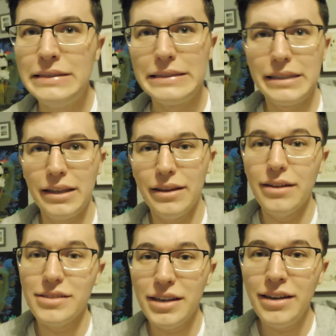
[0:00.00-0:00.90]
I think
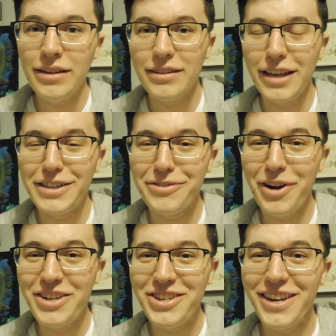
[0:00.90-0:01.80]
that's it. Thanks for
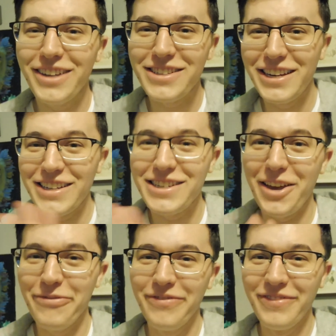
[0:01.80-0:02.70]
watching. I'll see you next
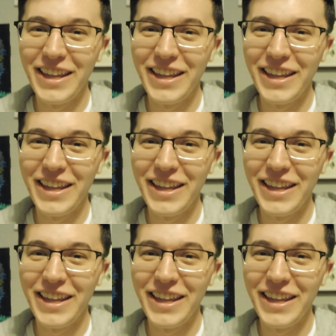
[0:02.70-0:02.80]
time.